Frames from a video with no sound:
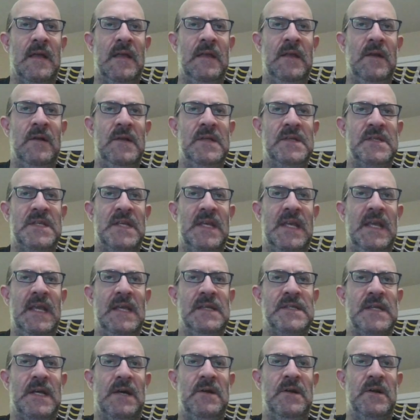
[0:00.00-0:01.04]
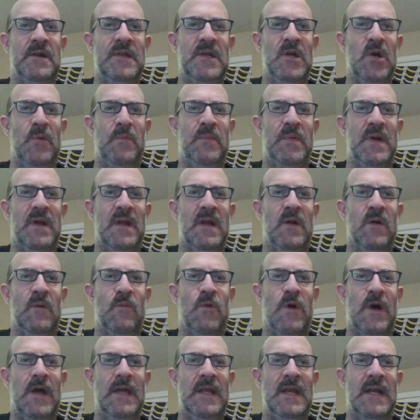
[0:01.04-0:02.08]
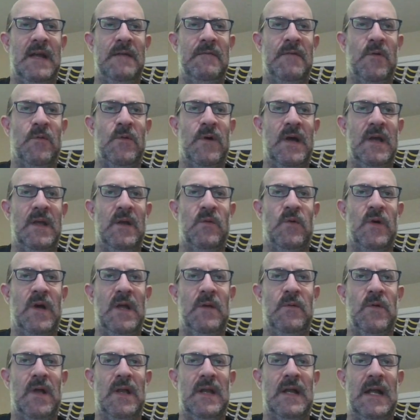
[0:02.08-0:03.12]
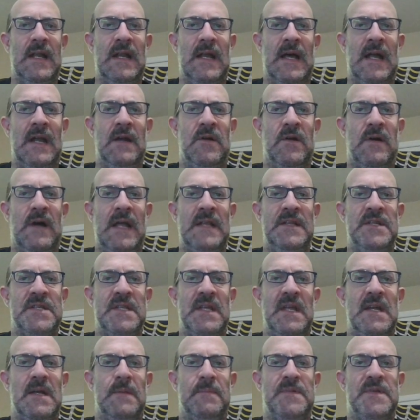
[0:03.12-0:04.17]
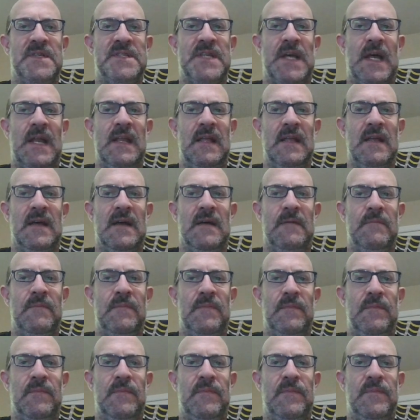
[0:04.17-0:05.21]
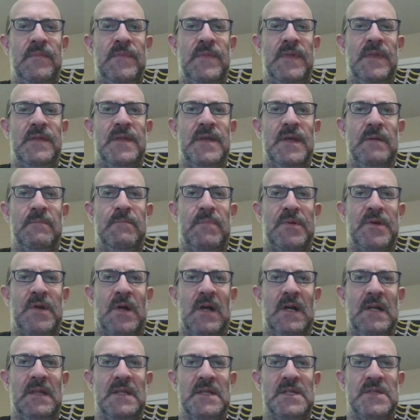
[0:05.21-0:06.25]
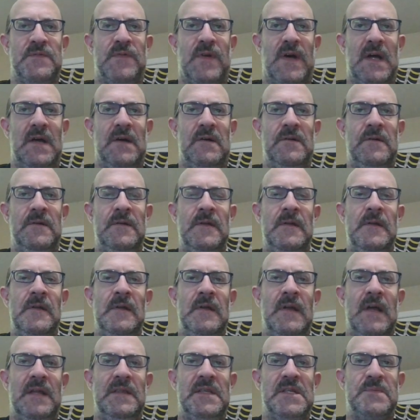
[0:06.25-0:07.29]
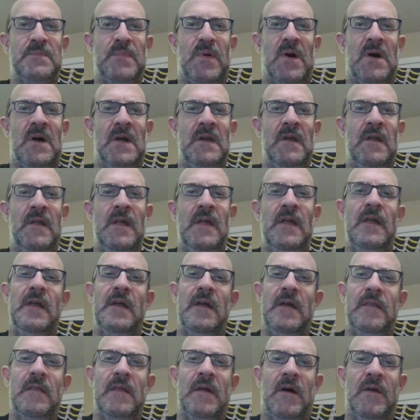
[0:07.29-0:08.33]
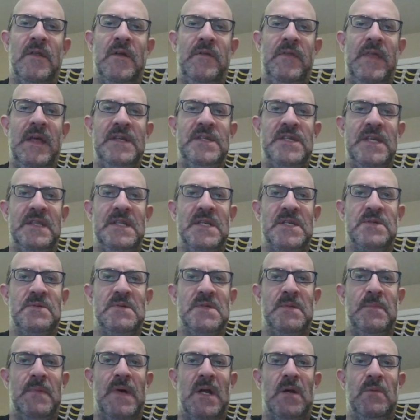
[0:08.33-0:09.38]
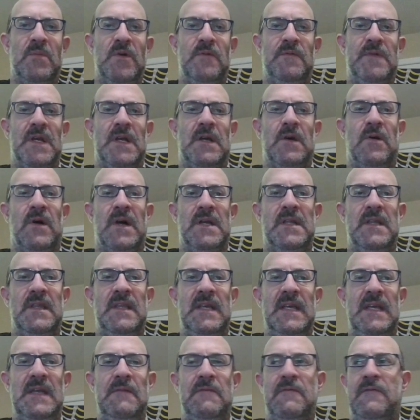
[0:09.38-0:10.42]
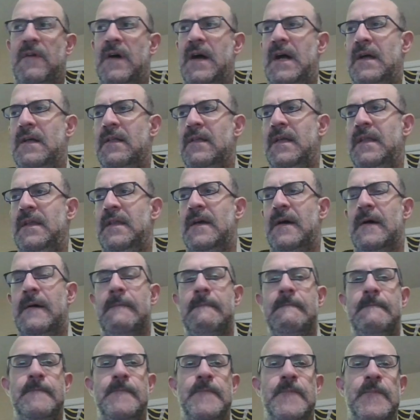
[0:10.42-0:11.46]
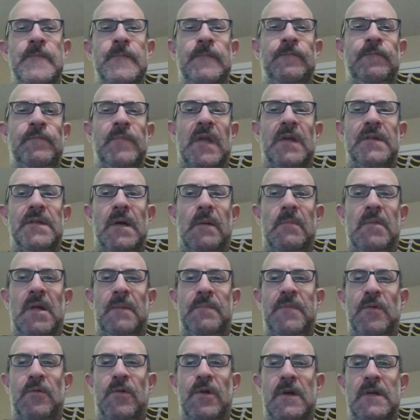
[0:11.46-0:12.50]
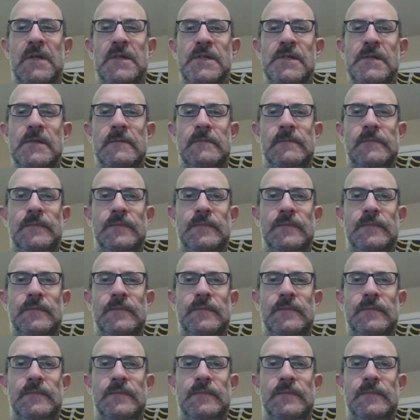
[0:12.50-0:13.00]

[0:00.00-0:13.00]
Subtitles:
his king's out here on the open on a white. I have a white. I don't know. I just ended up deciding to target this file and this pawn, although they said this was a better move to go onto the E file and double up the rooks.